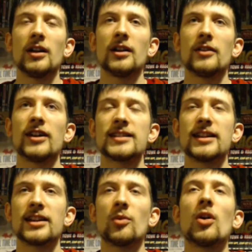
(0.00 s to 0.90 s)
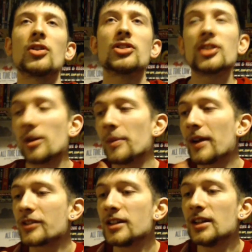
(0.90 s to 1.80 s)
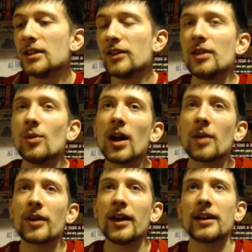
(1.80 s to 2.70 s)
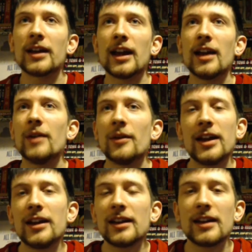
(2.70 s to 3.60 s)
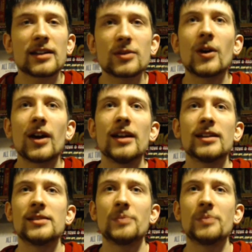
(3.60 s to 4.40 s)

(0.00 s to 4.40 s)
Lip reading: The fact that you can watch a little bit of TV while you're playing a game. I mean, that's what it is.